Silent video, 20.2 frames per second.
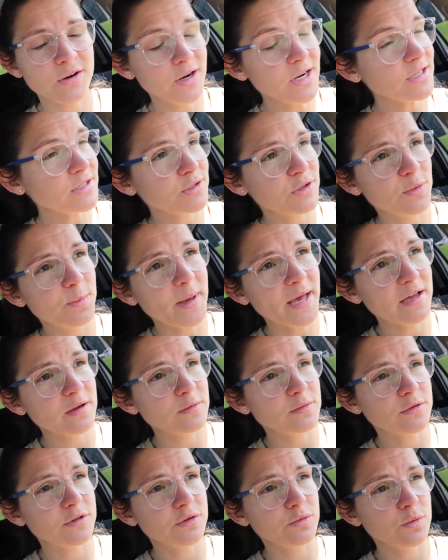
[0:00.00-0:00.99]
Alright, so the
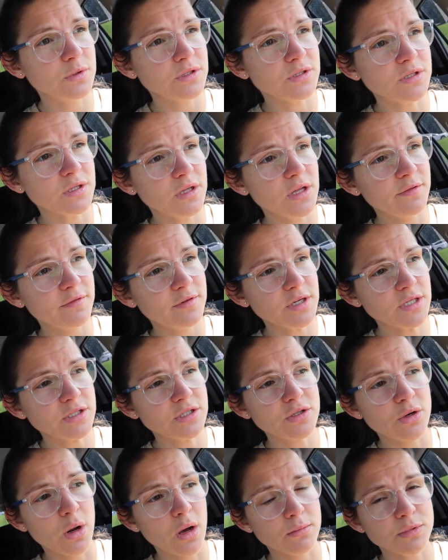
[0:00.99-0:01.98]
package was delivered,
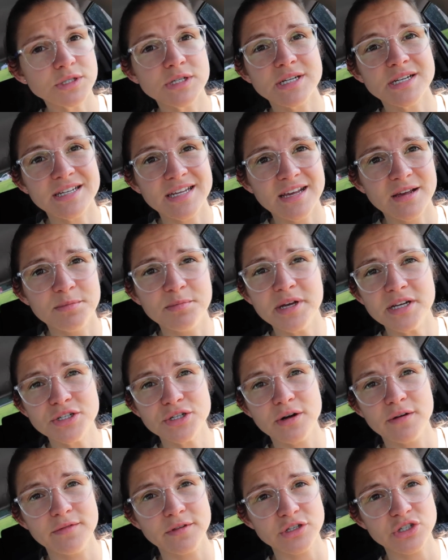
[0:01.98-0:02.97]
so now I'm just going to take a
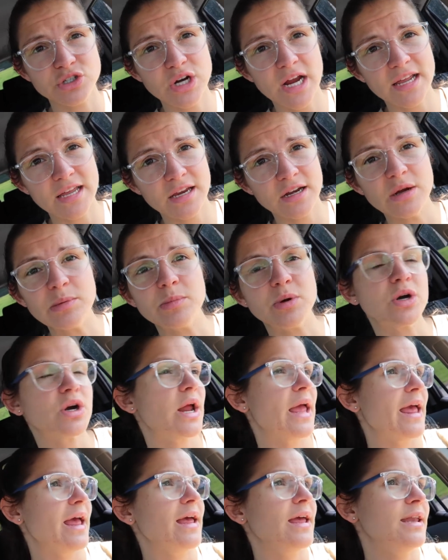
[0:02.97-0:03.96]
picture of the tracking number
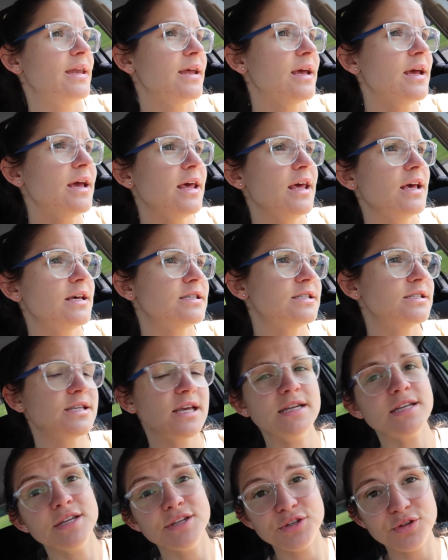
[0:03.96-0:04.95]
and
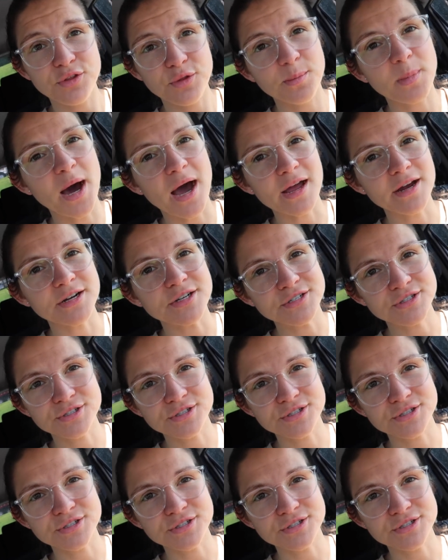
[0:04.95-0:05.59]
send it to the buyer.